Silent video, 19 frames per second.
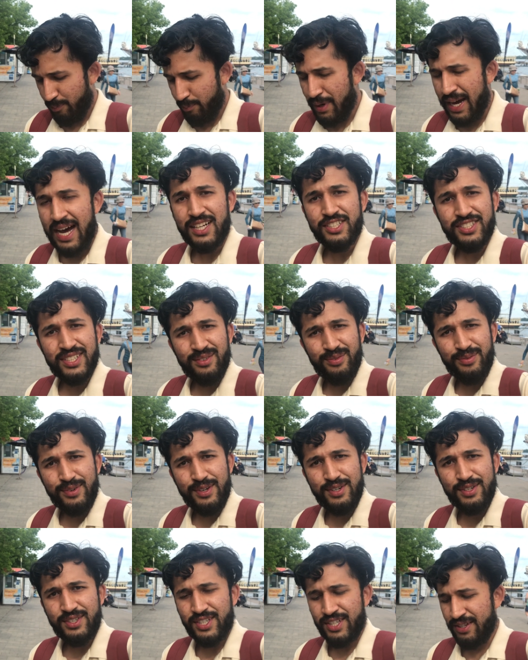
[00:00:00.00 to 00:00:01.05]
Passion
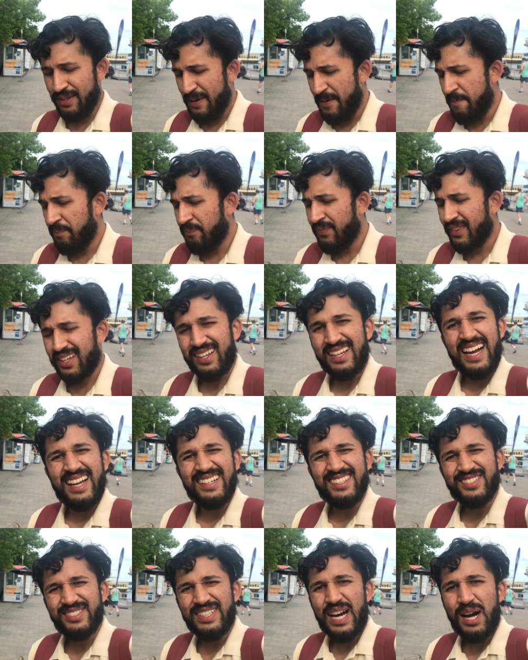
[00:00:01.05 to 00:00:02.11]
fruit, kind
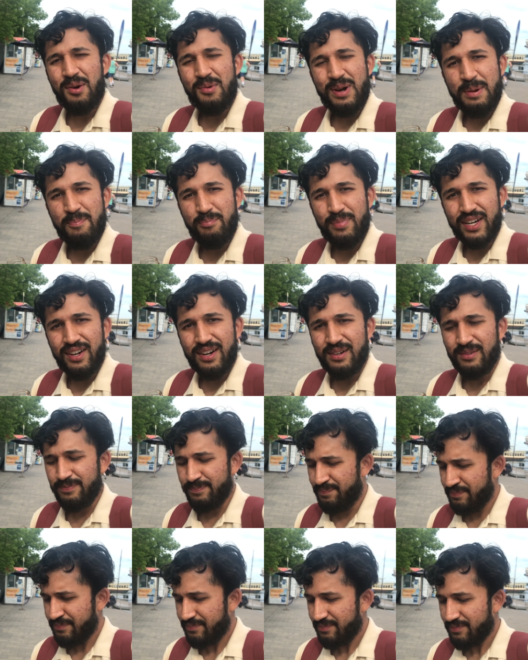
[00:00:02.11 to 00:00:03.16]
of sour and bitter,
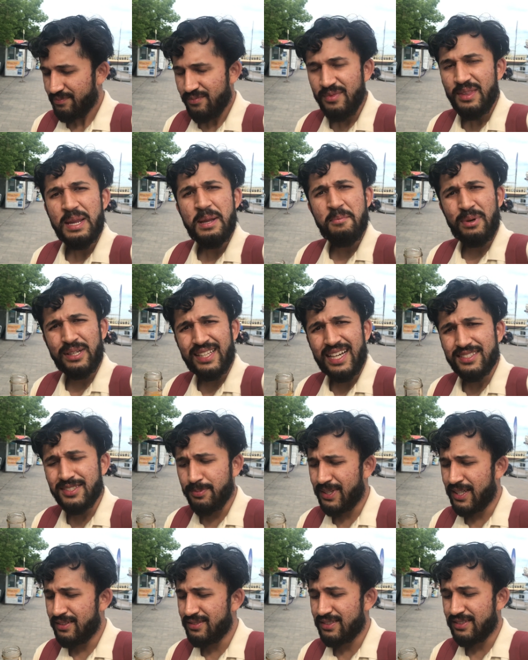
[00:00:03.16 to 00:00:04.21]
but that's
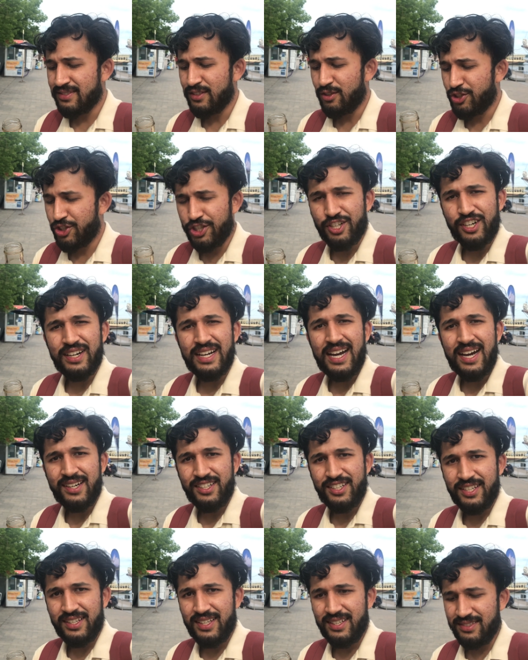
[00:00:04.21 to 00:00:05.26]
because there's no sugar
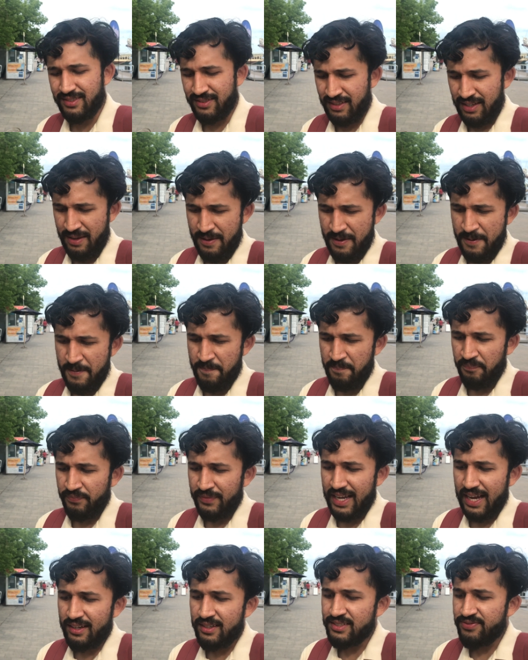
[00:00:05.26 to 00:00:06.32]
added to this,
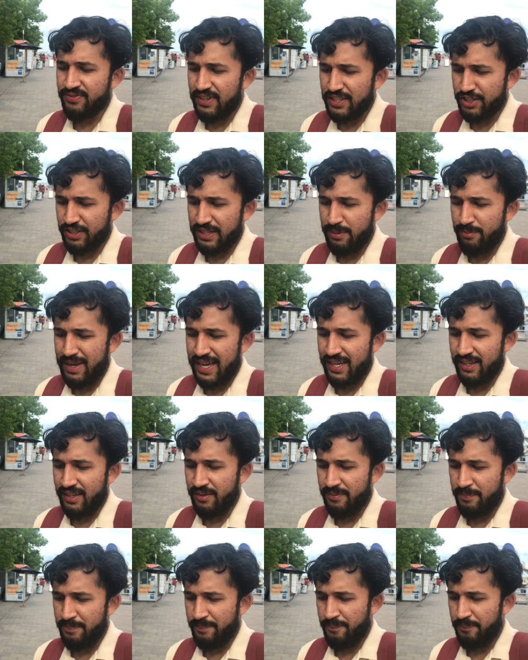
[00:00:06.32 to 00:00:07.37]
and it's freshly made.
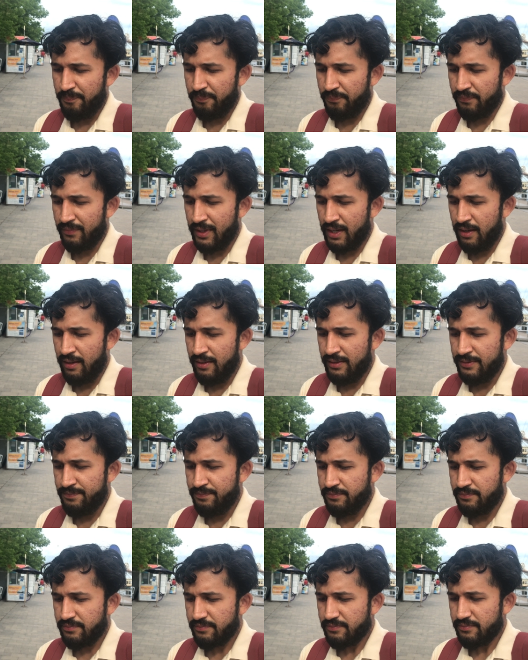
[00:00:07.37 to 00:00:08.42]

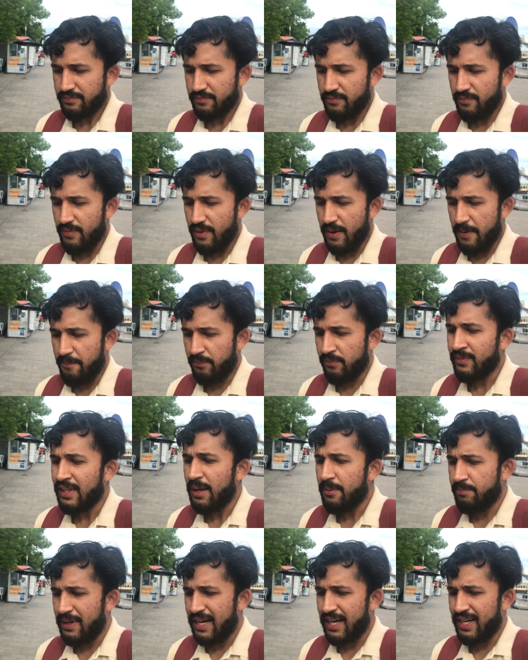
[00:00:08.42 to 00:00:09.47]
Oh yeah,
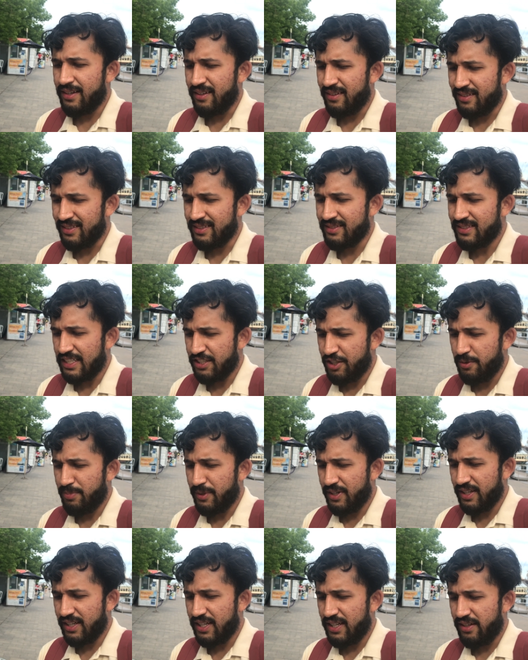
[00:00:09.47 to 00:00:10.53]
not bad. It's actually
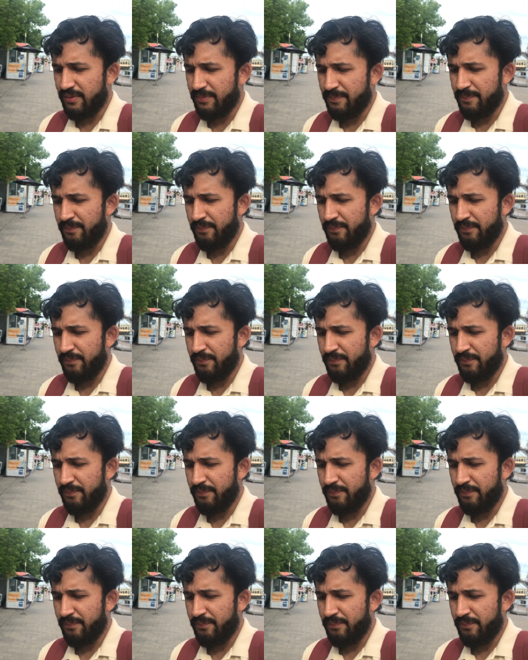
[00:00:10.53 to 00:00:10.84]
pretty good.